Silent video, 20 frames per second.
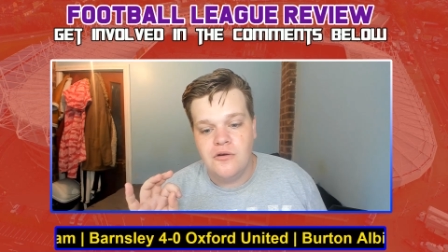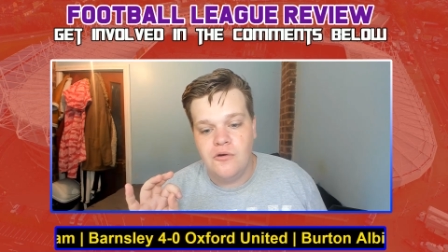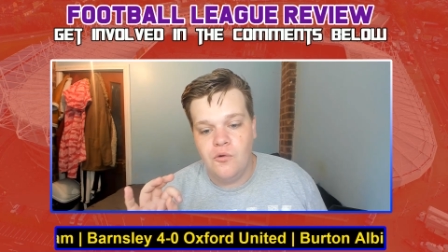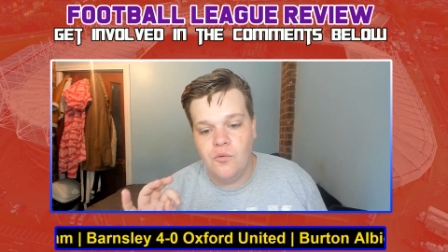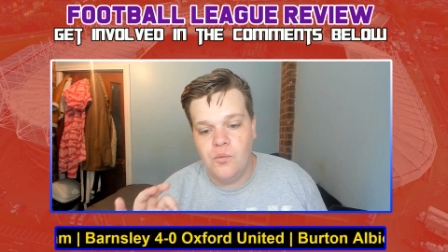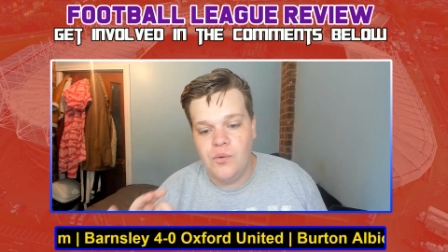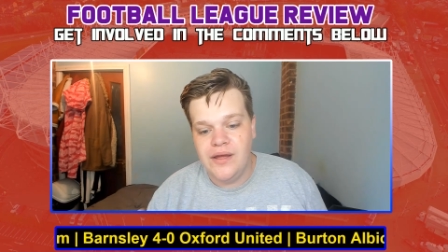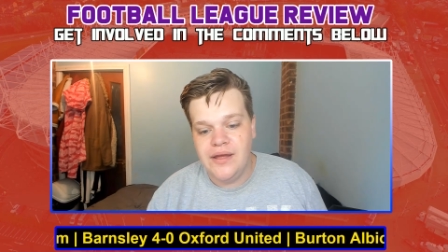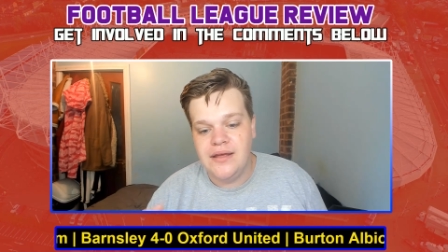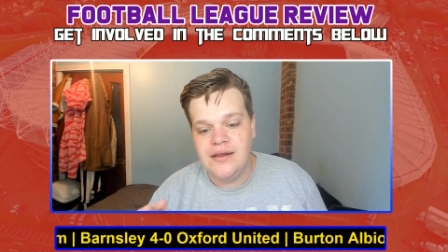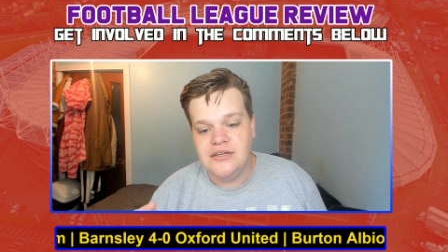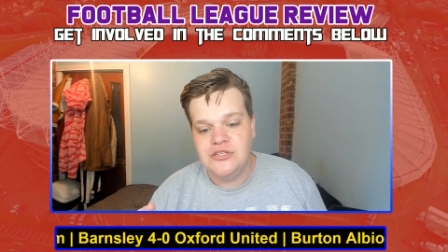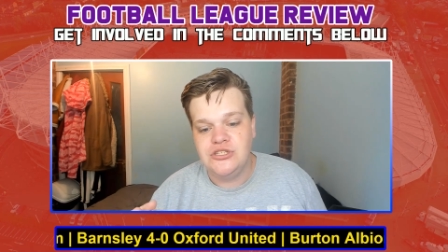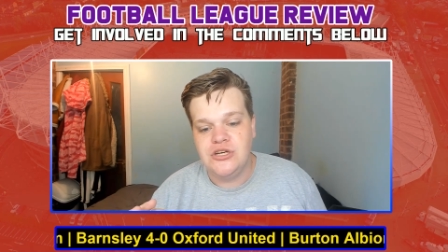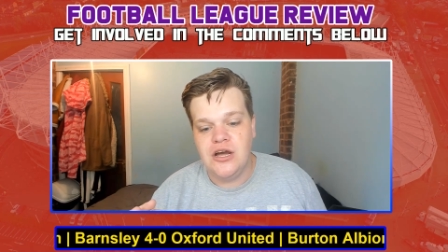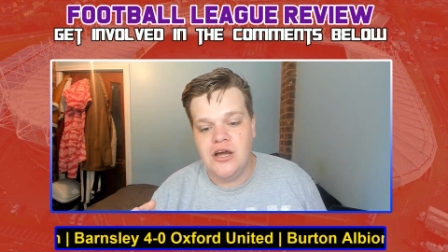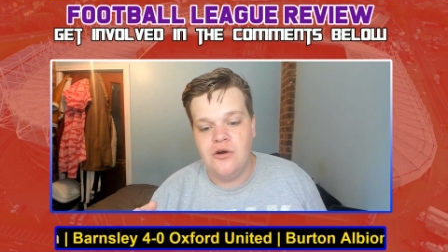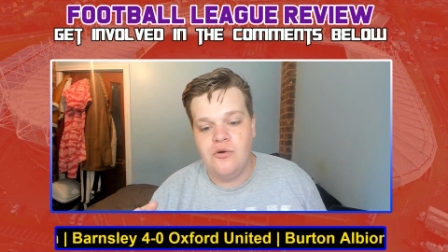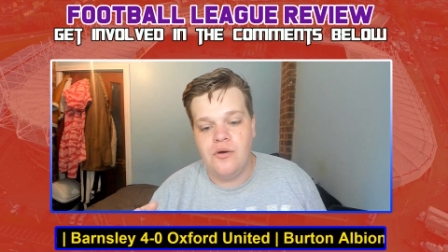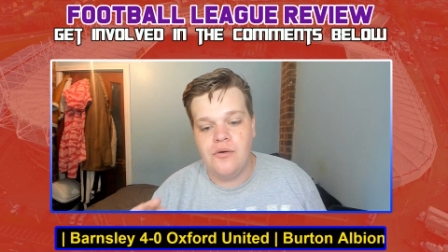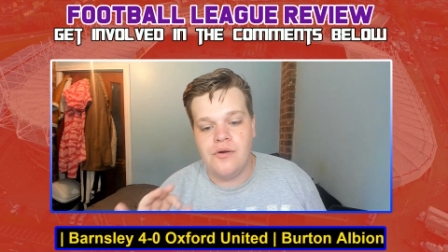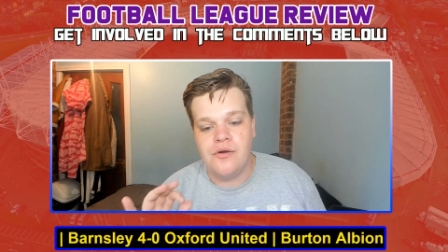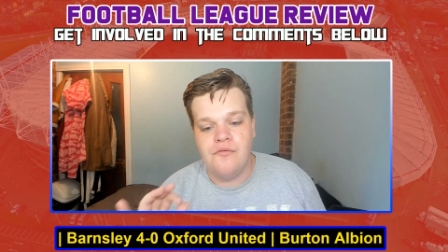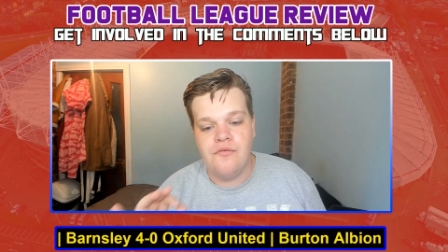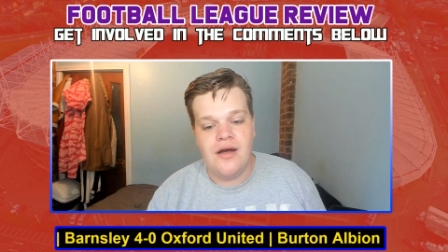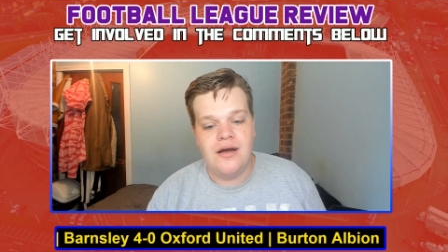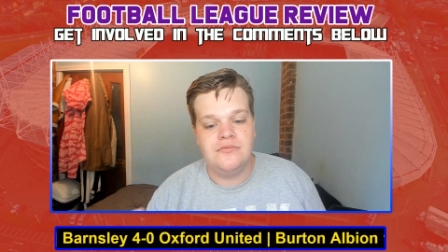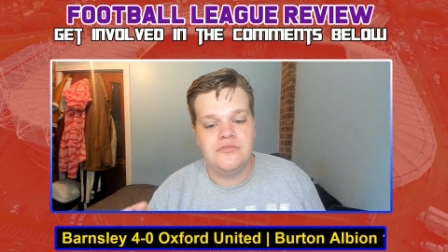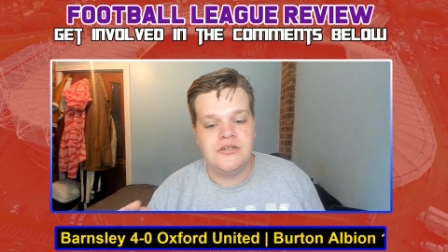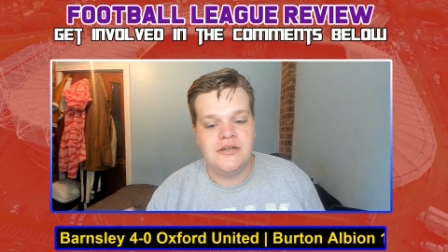weekly show where we
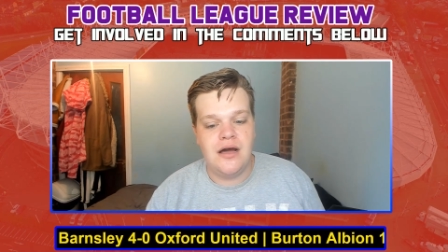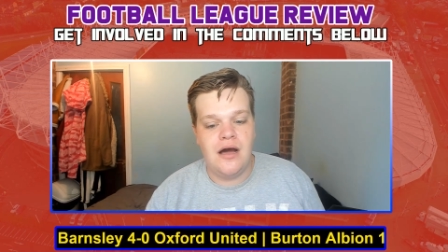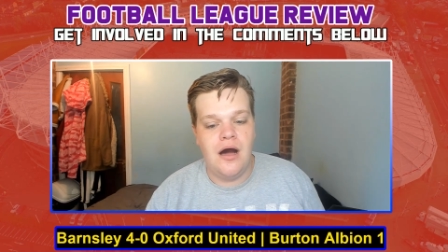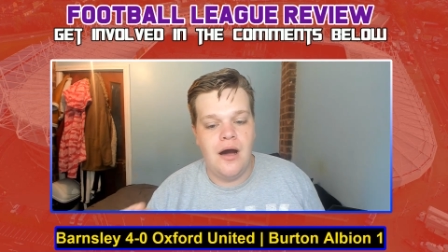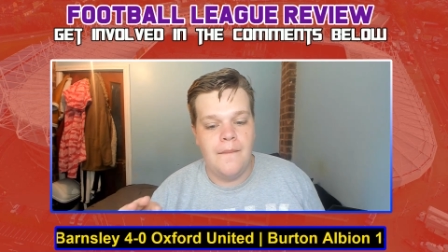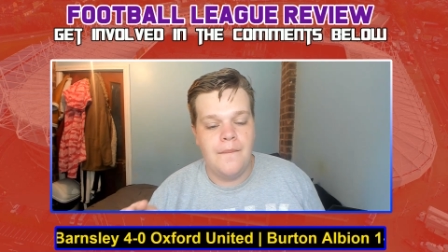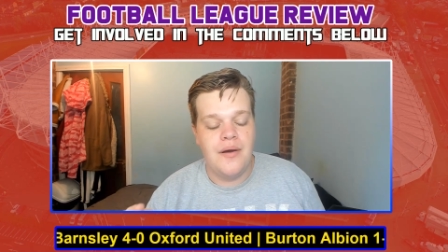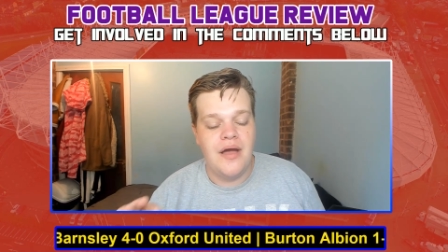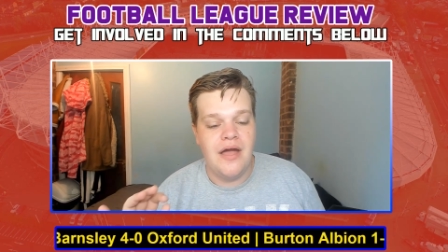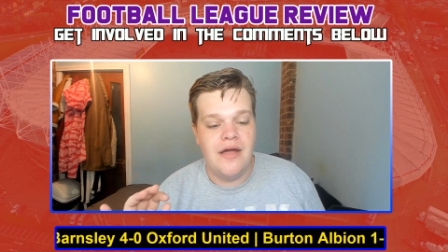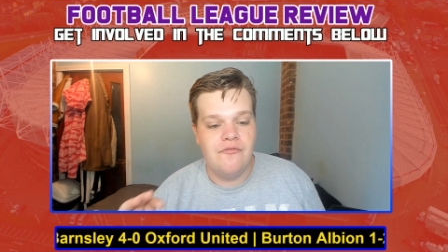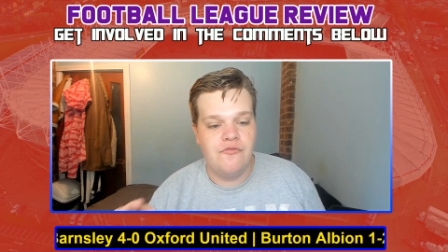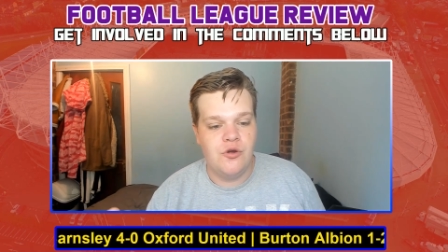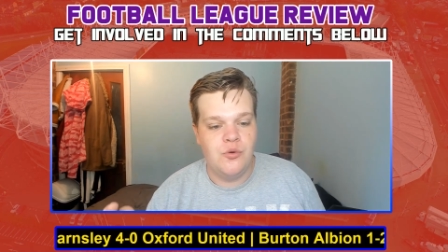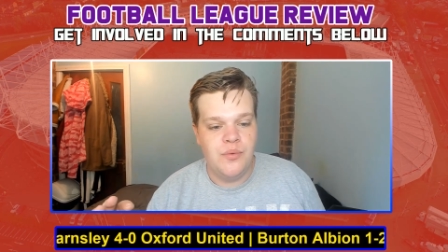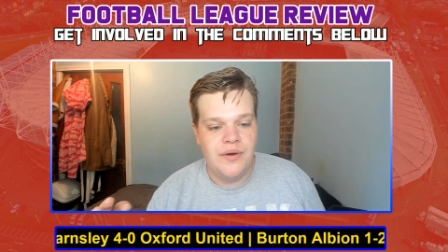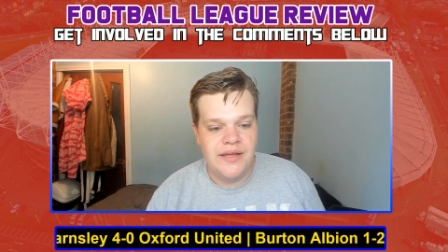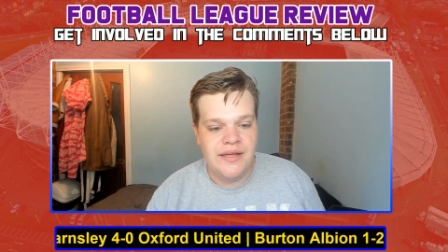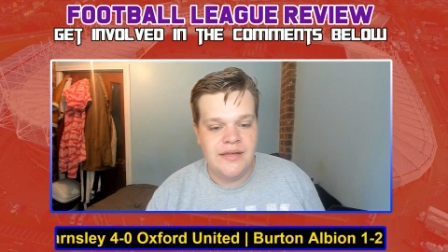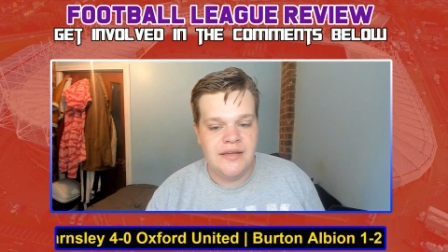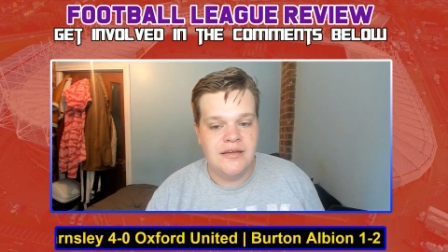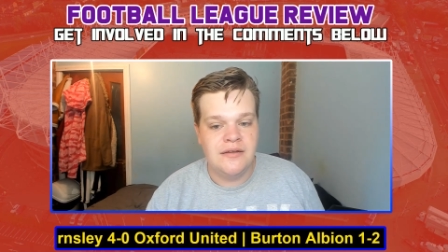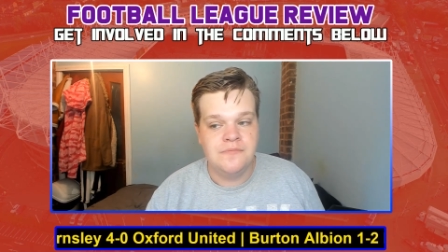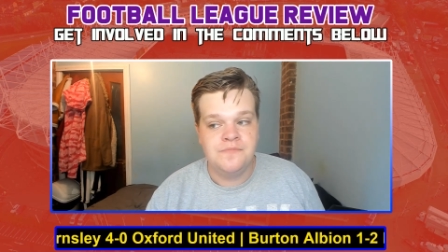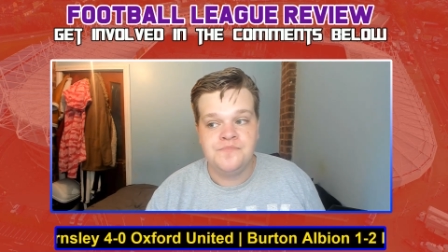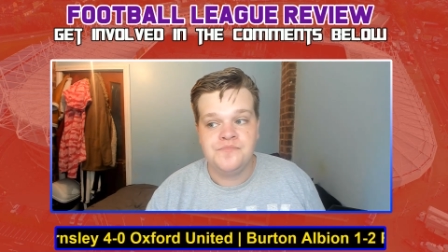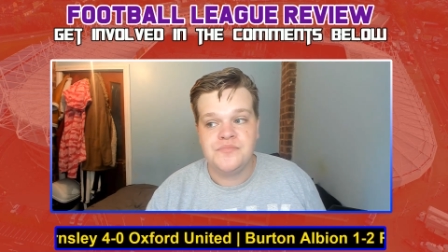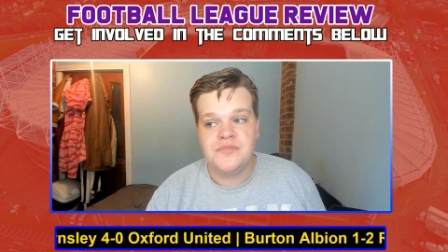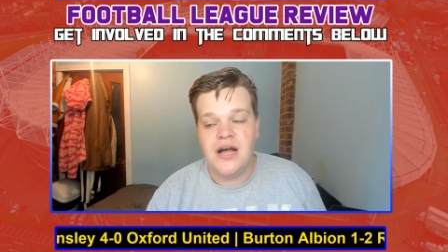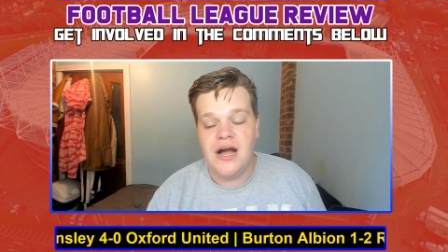round it up every week
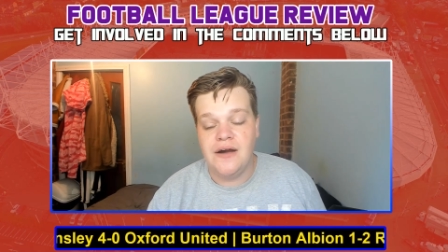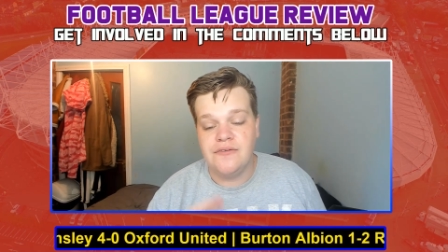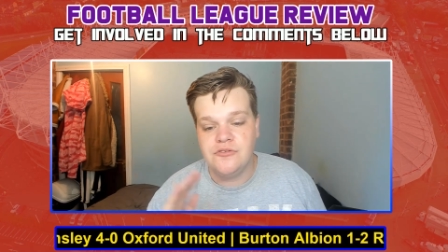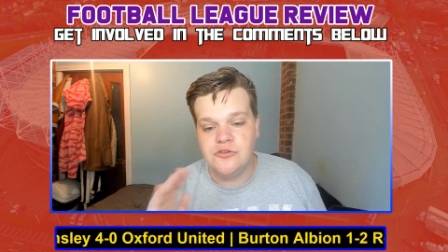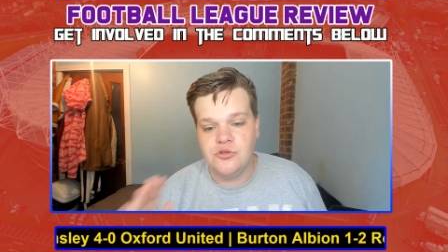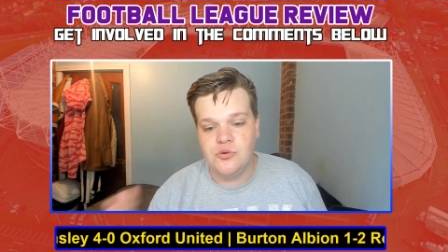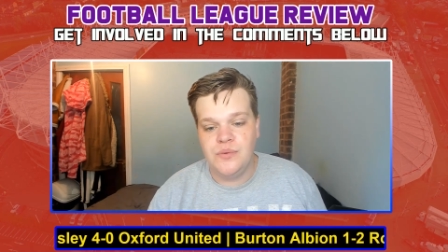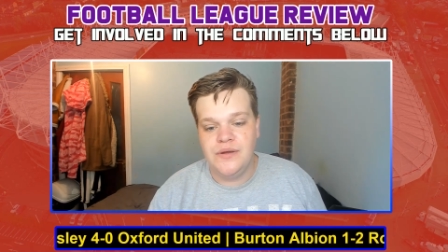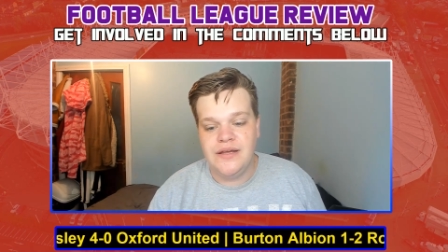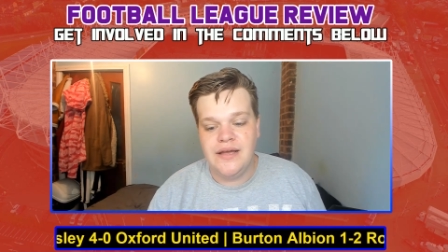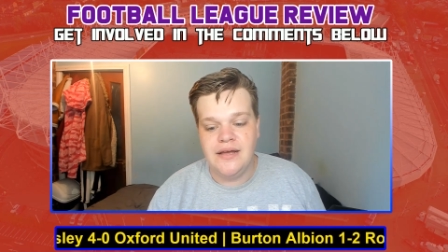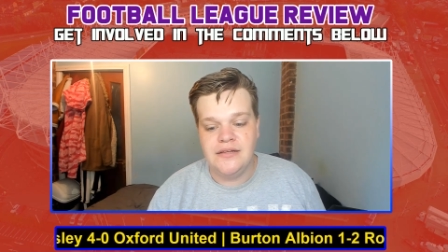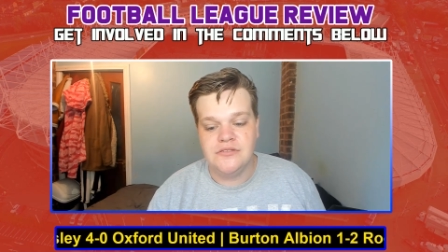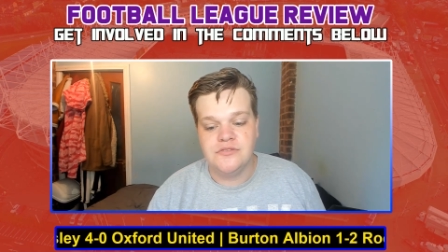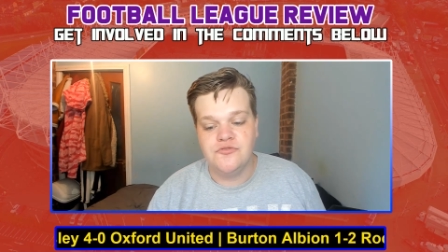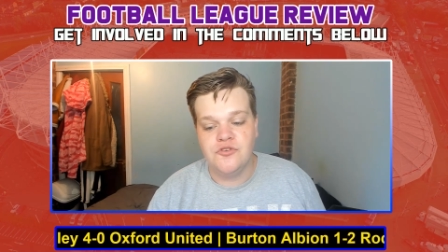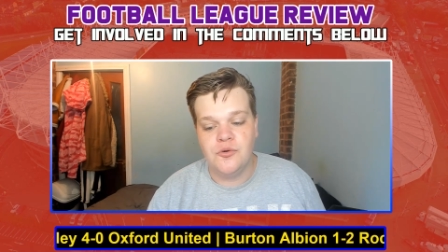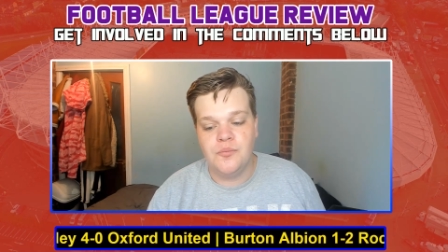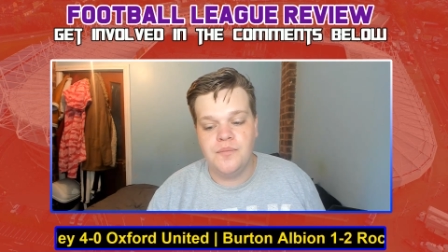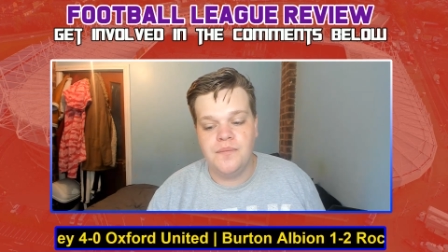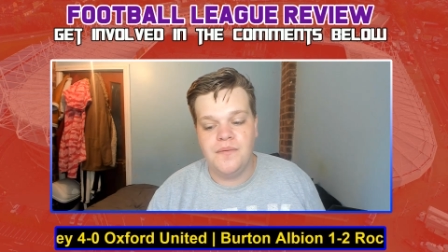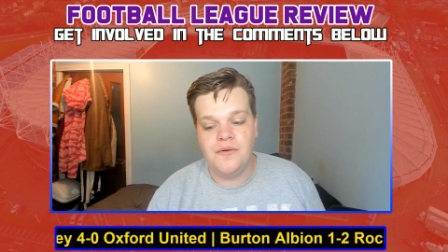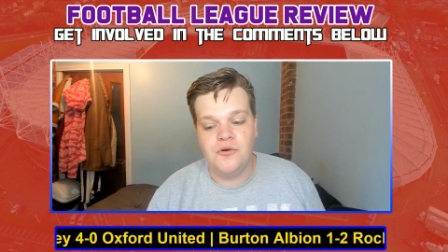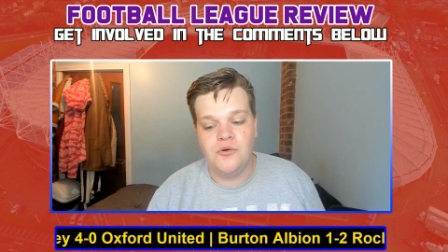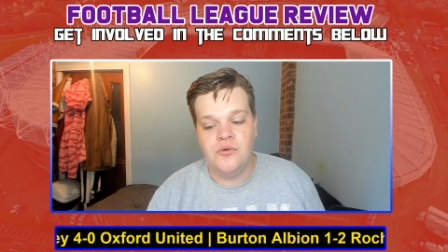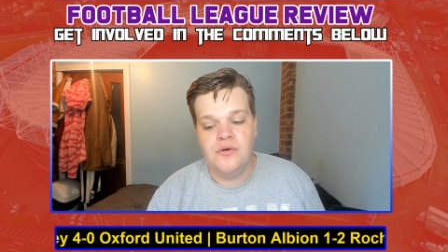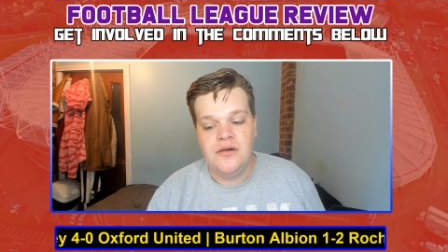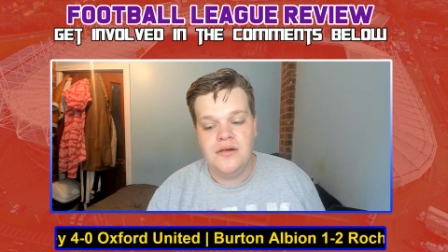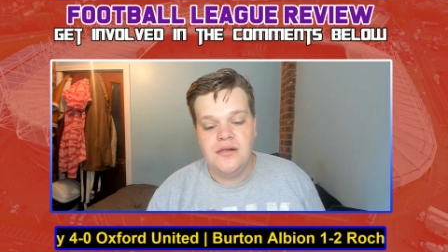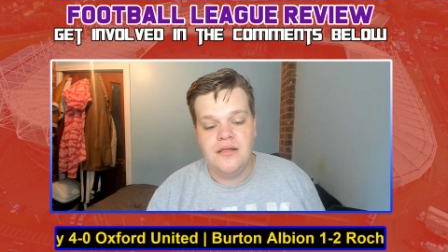after the weekend's
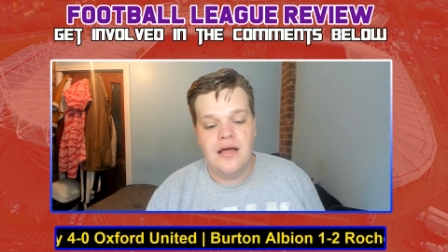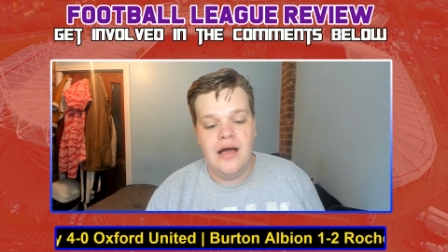football,